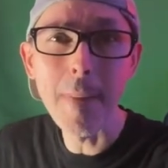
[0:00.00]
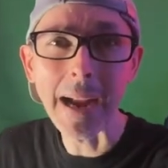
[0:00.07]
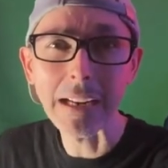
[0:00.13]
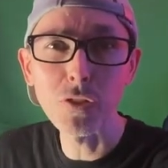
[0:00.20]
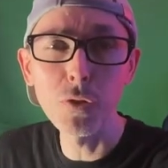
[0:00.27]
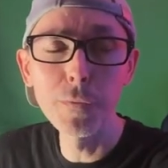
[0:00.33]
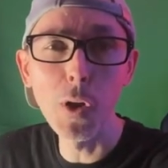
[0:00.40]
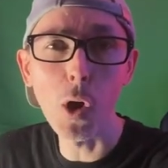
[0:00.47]
back
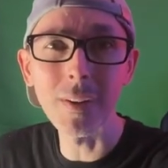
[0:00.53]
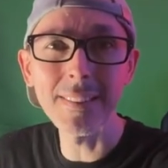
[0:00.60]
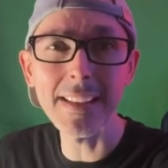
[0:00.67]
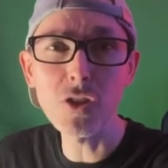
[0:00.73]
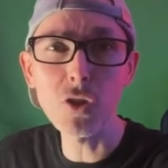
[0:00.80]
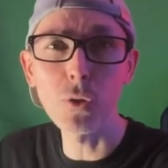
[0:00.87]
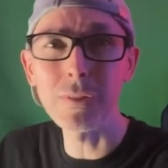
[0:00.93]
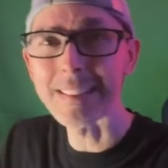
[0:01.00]
to VR
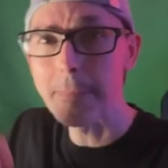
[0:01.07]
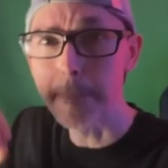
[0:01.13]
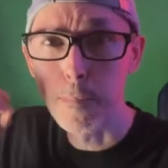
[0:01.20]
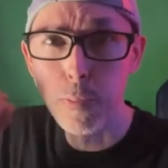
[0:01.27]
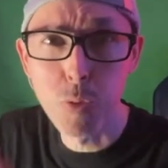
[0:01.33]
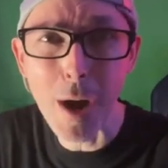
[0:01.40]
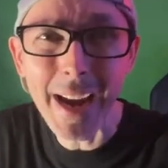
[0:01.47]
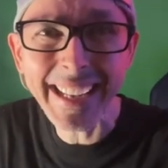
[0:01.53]
Essentials. Some
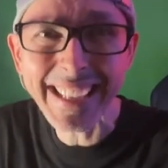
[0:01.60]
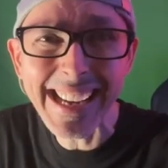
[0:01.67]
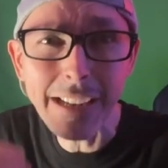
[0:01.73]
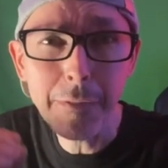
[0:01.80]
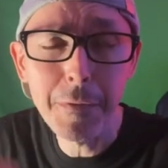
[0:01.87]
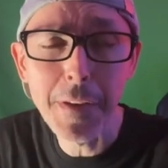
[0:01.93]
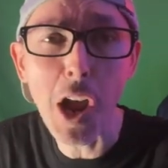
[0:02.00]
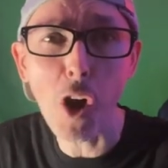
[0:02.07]

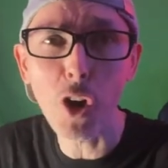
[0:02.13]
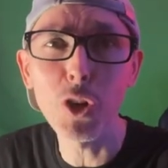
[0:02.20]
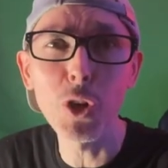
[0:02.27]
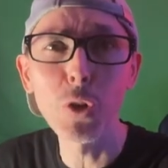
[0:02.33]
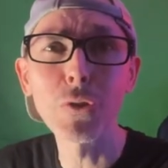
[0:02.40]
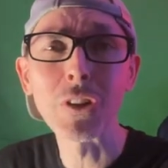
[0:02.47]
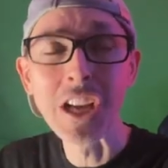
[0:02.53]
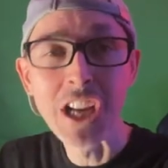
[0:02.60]
breaking VR
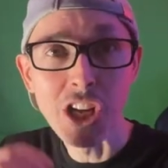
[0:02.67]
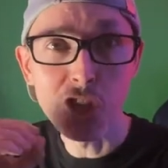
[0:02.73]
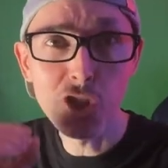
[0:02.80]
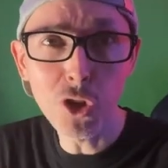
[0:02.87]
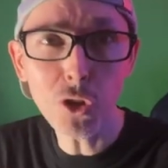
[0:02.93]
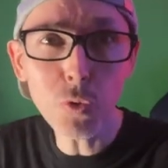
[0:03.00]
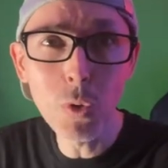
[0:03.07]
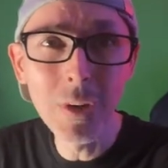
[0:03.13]
news
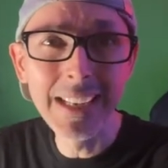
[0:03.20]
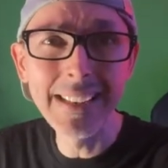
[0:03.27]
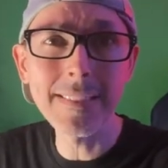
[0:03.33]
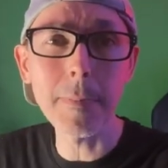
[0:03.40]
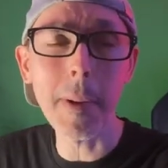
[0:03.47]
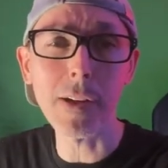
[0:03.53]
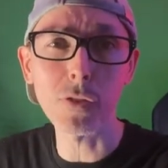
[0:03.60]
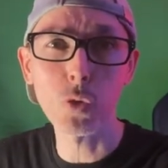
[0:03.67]
just released
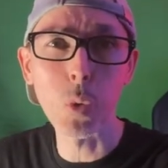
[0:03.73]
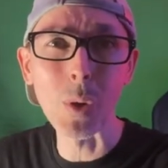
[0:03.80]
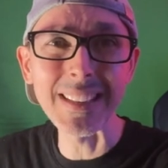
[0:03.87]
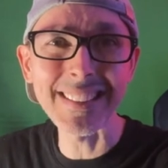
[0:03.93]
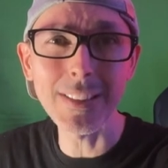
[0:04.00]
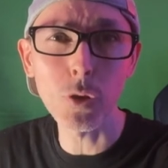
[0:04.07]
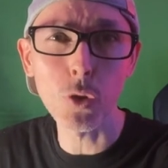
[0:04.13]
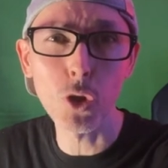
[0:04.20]
about
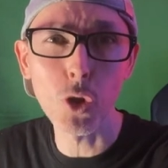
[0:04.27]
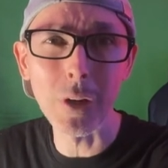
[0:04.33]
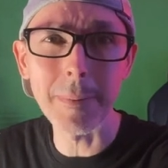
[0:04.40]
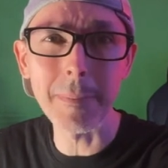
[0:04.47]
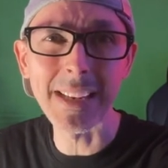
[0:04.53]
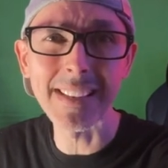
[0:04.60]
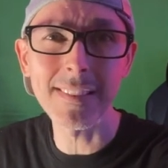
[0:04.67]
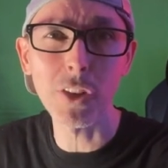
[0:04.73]
20 to 30
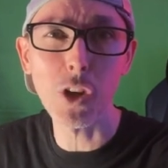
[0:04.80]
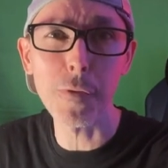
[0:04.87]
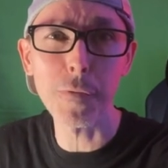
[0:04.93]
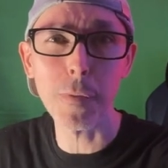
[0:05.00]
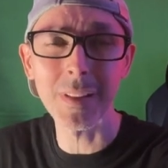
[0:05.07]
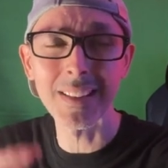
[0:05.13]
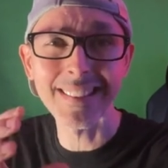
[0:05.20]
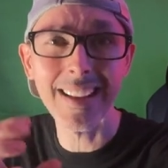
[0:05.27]
minutes ago
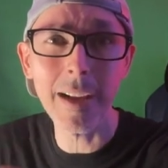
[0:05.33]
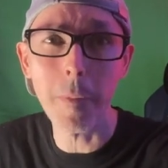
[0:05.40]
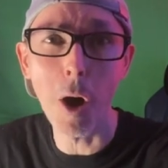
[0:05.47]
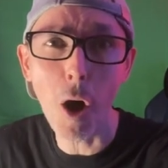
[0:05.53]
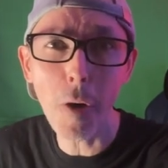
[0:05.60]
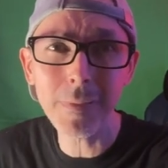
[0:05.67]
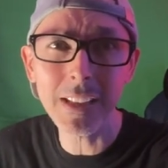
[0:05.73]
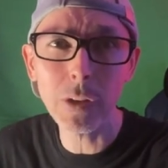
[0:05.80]
from the
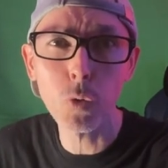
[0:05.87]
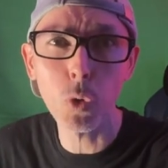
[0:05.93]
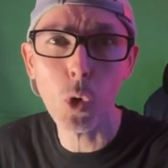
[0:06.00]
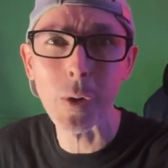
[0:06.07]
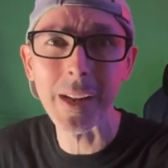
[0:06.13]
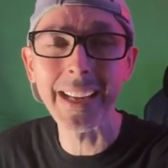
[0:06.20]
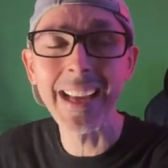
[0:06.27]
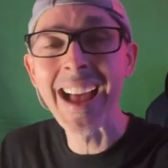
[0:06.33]
time of this
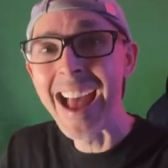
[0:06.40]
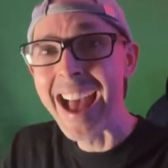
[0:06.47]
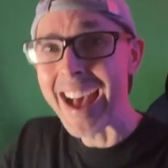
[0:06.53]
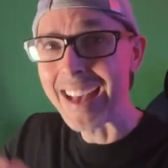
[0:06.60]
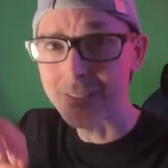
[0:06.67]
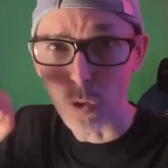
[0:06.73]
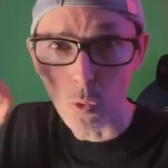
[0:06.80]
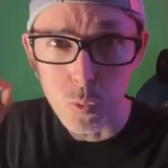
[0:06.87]
recording,
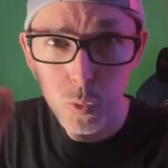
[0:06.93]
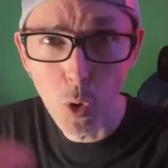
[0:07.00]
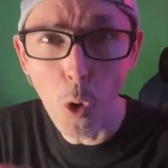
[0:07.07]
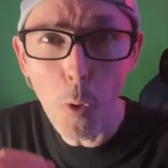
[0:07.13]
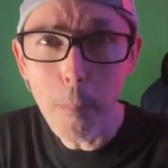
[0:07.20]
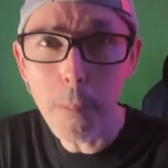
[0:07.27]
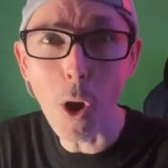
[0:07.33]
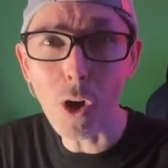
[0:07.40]
as
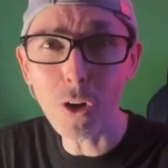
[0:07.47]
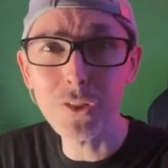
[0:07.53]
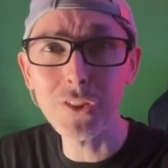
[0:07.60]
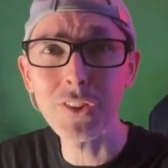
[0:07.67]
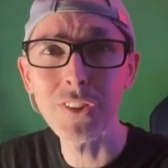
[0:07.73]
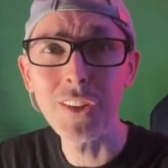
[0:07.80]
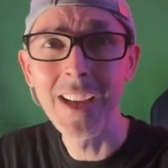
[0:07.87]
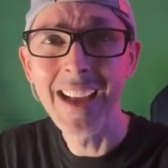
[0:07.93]

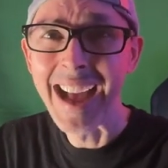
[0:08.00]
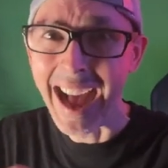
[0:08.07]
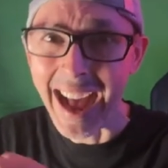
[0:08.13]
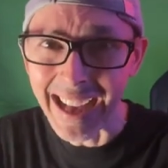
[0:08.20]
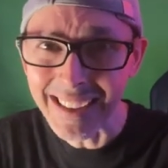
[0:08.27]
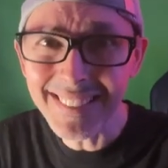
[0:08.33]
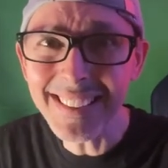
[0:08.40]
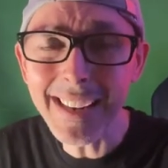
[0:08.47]
Roblox
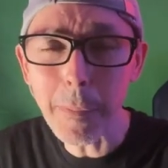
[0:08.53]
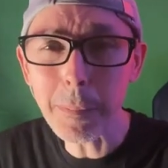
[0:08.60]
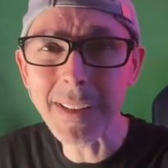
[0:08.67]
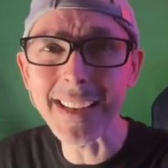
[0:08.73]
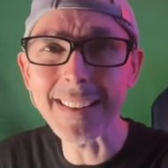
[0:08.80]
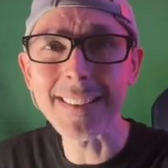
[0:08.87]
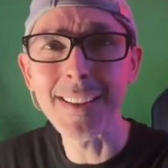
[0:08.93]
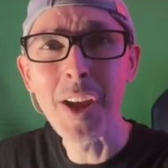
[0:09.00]
has an
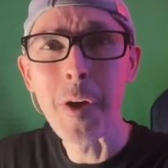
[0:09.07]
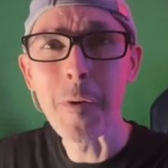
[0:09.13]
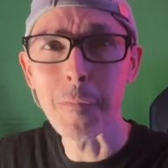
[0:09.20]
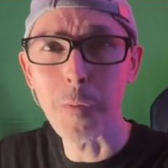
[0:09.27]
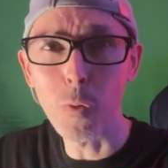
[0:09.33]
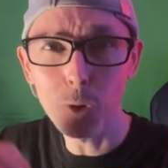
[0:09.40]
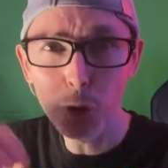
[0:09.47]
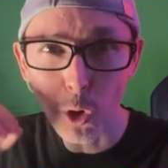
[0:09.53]
update
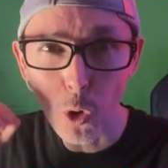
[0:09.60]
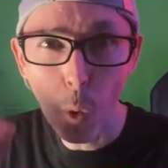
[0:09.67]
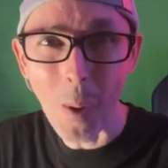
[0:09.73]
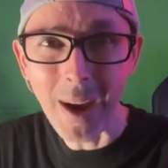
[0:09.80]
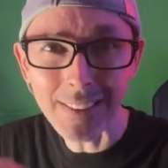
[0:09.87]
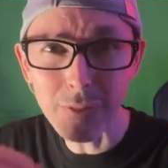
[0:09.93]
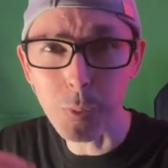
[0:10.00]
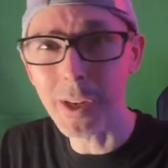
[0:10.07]
for the
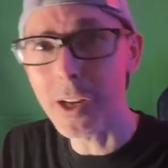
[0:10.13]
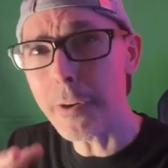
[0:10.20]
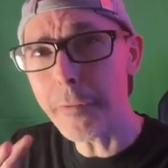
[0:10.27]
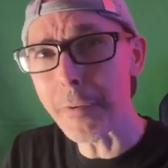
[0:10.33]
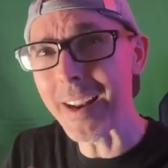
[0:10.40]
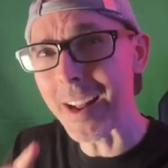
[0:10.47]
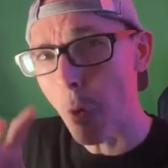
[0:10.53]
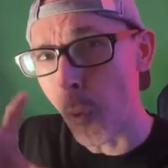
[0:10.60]
Quest. We're going to
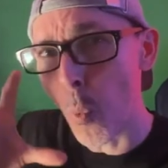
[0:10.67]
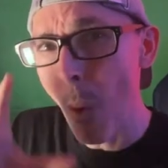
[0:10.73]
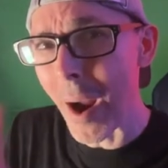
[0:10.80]
find out